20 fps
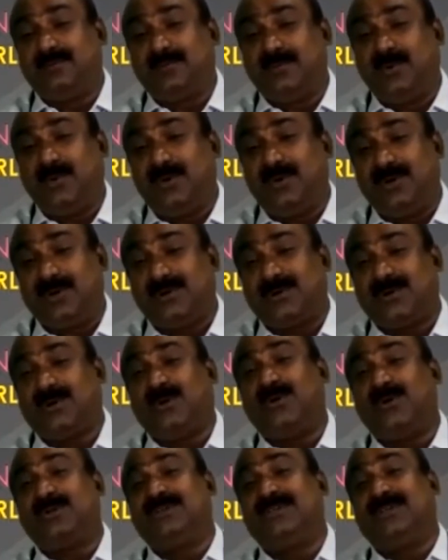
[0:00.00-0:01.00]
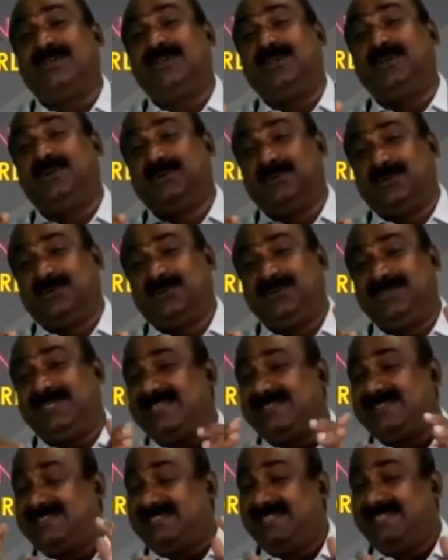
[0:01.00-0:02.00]
more closer to you.
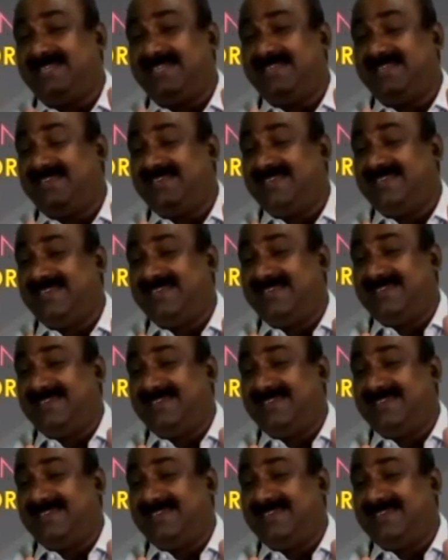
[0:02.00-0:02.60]
Just see.